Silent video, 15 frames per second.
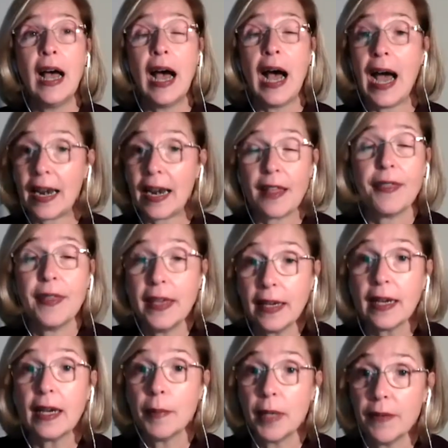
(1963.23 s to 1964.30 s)
And I think
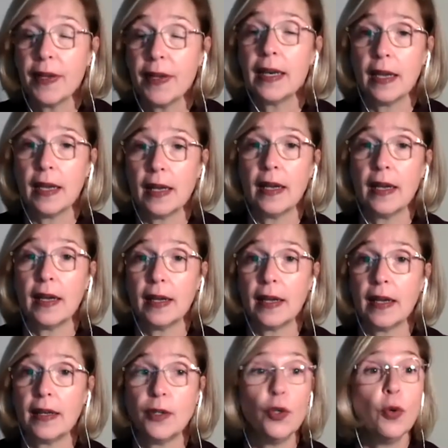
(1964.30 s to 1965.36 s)
I'm even a
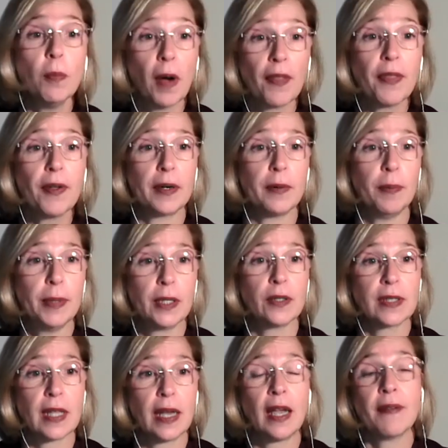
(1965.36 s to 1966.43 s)
new mother because
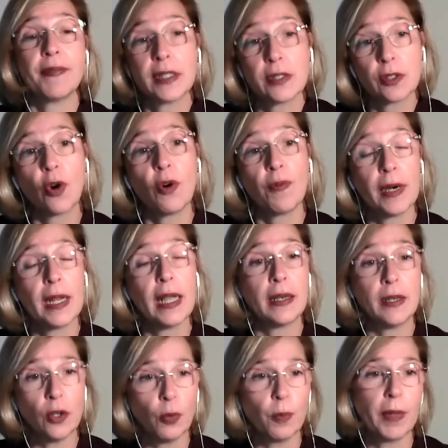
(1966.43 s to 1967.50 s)
I have discovered a
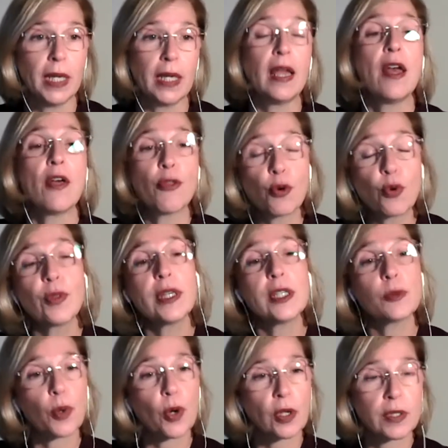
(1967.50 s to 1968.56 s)
new me through this
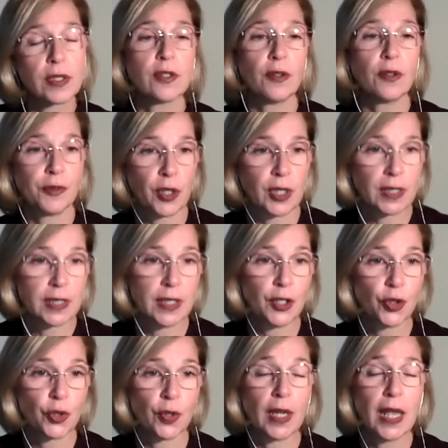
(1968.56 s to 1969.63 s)
process of
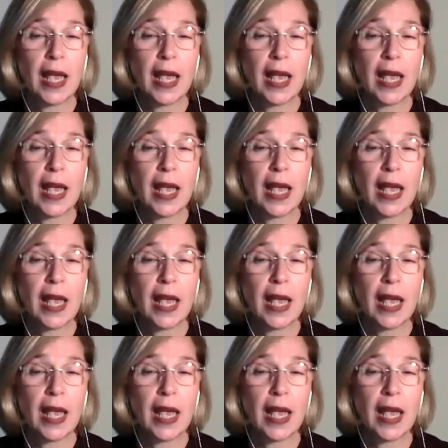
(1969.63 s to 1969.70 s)
transition.